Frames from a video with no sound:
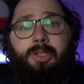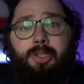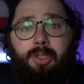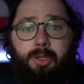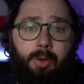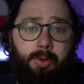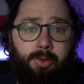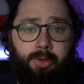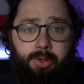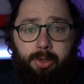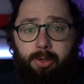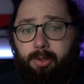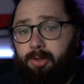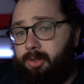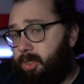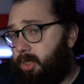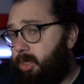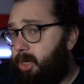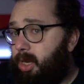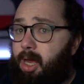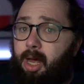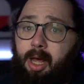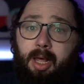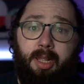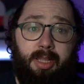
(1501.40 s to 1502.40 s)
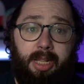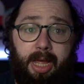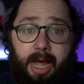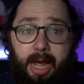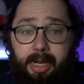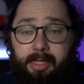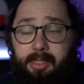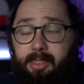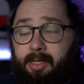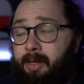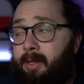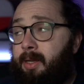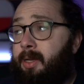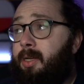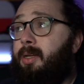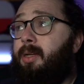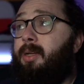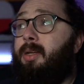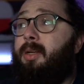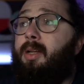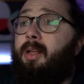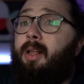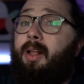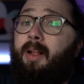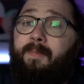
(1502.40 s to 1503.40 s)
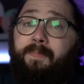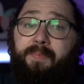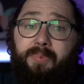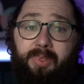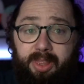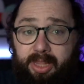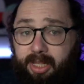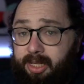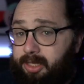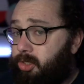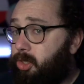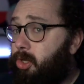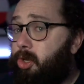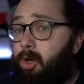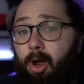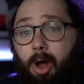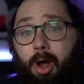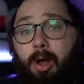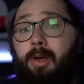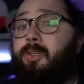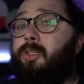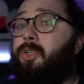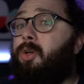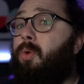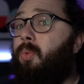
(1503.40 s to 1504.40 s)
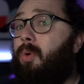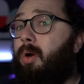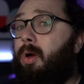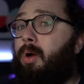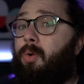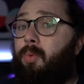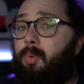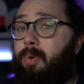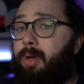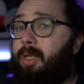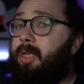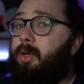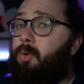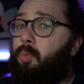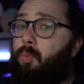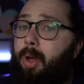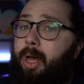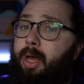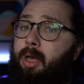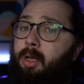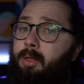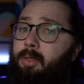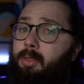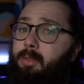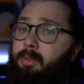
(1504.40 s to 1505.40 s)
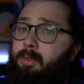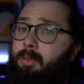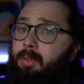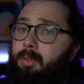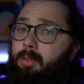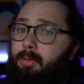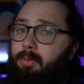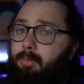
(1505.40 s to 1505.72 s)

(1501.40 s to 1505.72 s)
soldiers a lot, this could also work really well